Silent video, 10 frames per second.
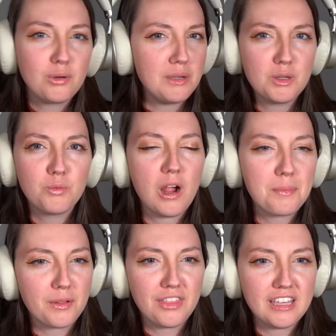prim and
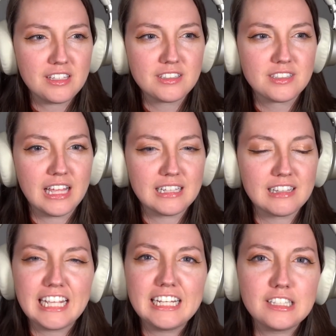proper things that
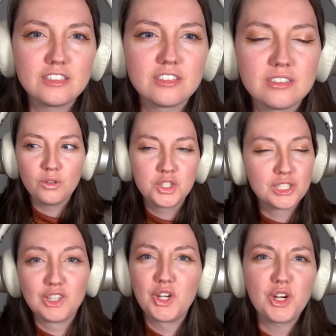ladies
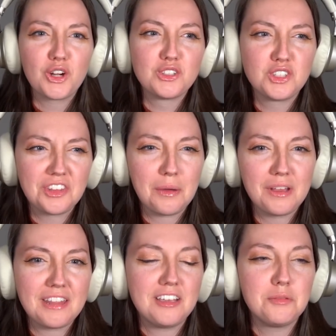should learn so that
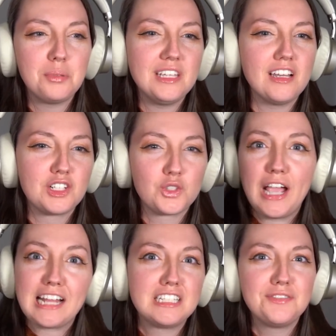way they could be
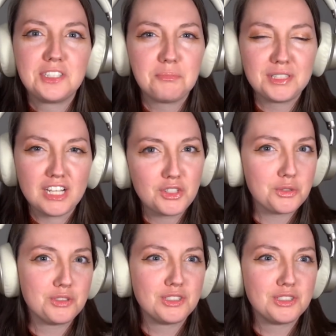attractive to potential